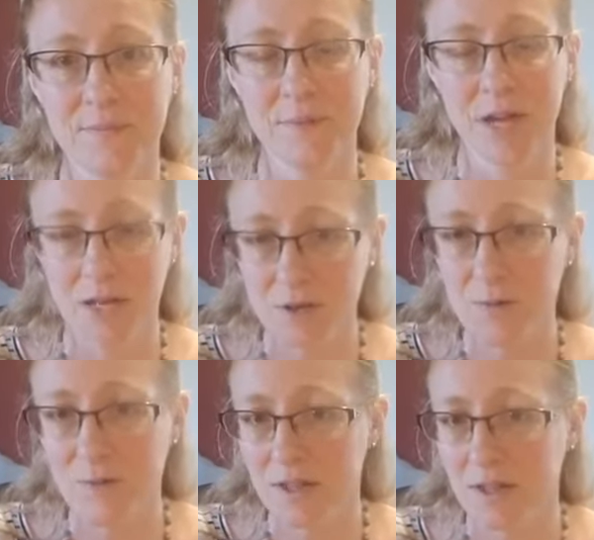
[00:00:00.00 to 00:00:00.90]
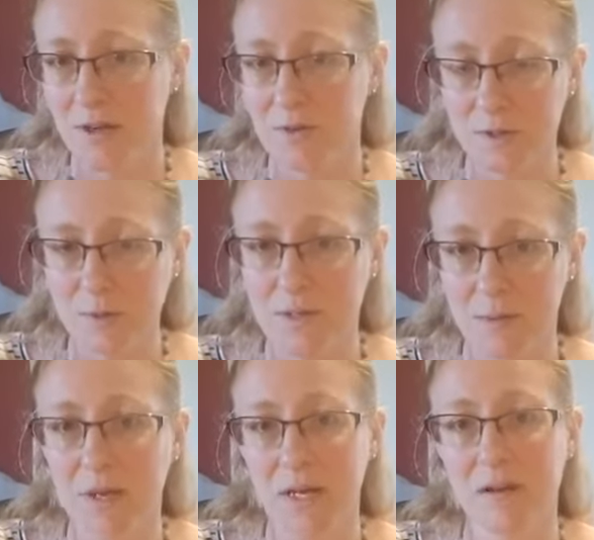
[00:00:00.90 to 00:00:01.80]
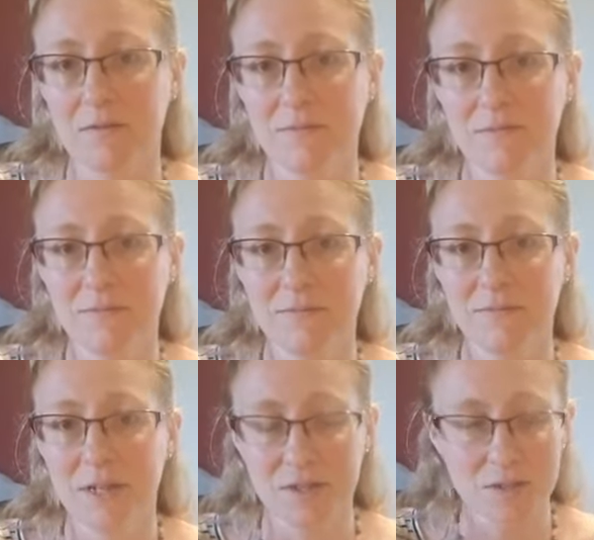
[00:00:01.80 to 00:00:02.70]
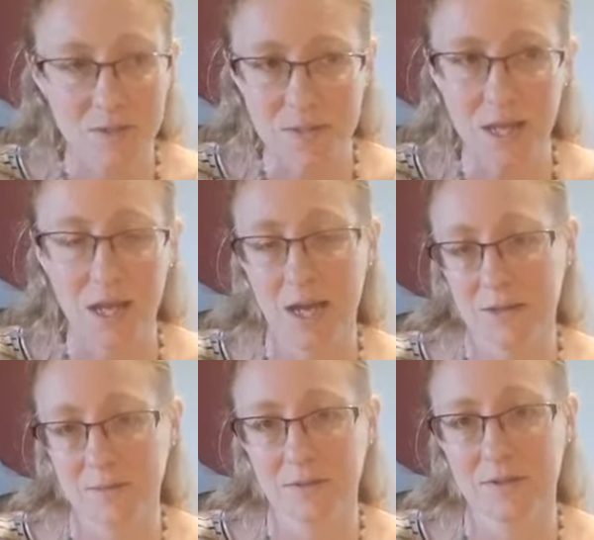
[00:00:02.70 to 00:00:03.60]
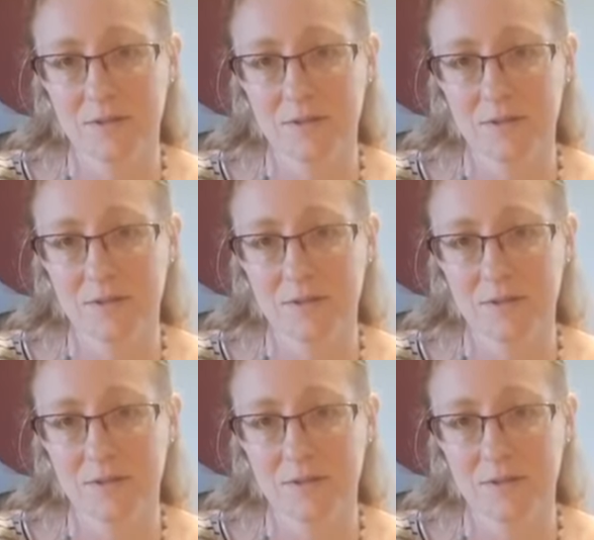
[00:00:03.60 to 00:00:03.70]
I knew a month ago this was coming down, as soon as they announced.